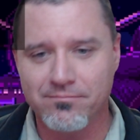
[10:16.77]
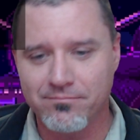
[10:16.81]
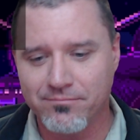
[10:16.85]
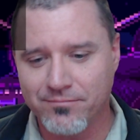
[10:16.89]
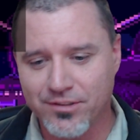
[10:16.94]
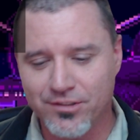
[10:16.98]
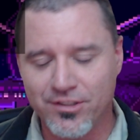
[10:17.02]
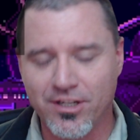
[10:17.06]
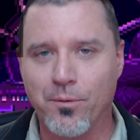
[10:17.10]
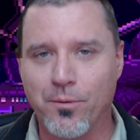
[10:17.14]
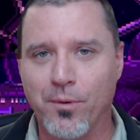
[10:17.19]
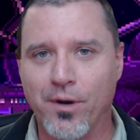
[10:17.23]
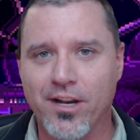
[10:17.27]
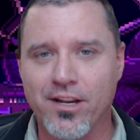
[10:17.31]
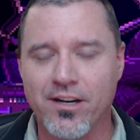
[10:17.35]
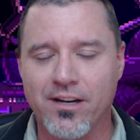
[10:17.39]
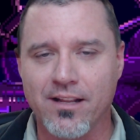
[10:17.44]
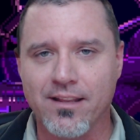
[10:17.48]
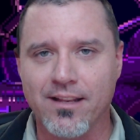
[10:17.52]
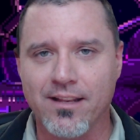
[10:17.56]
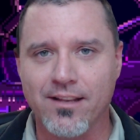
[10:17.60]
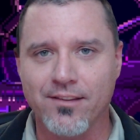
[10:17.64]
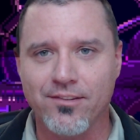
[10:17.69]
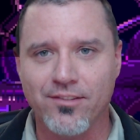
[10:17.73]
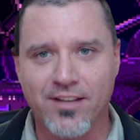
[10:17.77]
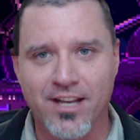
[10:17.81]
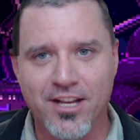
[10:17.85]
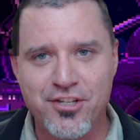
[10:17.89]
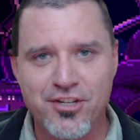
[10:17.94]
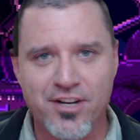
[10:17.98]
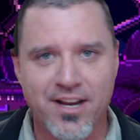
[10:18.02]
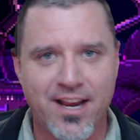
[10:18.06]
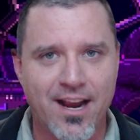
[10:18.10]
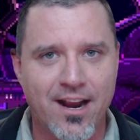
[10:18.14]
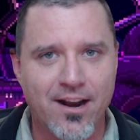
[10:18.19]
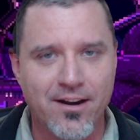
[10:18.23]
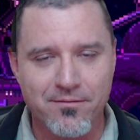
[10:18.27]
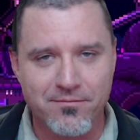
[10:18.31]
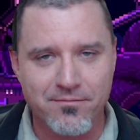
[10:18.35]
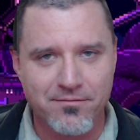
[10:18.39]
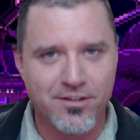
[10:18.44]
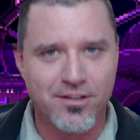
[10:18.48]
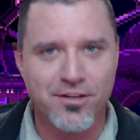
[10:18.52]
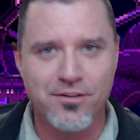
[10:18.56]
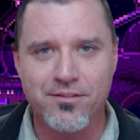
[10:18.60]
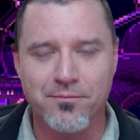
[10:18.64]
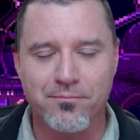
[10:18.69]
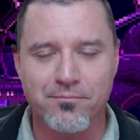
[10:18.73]
start working on this, cut your hair and
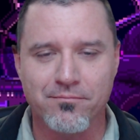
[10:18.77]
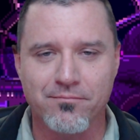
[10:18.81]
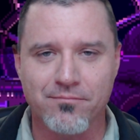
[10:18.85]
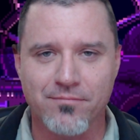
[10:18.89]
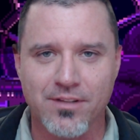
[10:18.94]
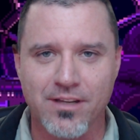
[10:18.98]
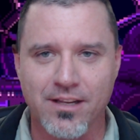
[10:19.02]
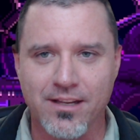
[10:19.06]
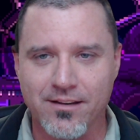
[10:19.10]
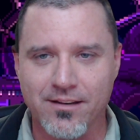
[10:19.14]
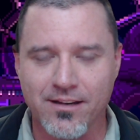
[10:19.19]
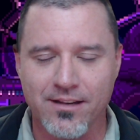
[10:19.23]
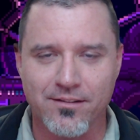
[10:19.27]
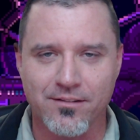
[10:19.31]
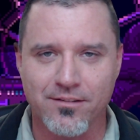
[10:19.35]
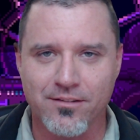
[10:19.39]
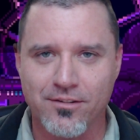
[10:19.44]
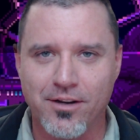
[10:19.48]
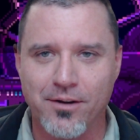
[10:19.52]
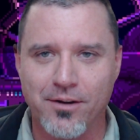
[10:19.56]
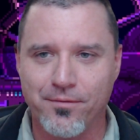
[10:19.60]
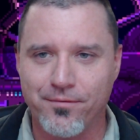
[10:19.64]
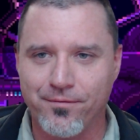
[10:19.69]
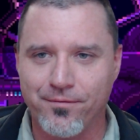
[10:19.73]
do some, and start